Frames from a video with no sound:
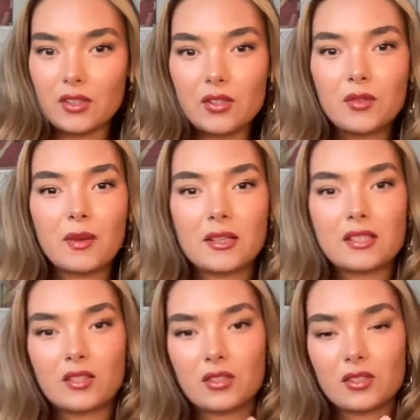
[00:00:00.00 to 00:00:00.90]
and you might
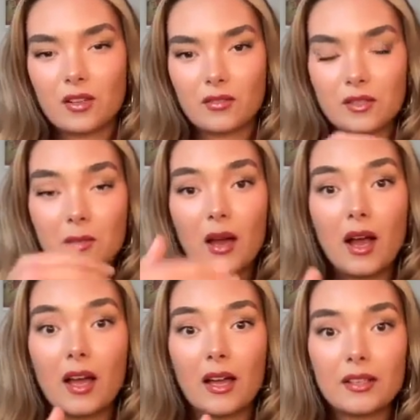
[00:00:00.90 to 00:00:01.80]
see yourself as
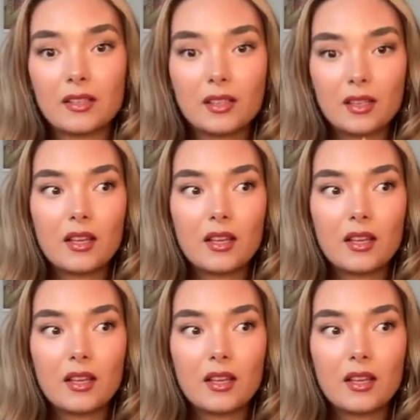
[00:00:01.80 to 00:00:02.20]
behind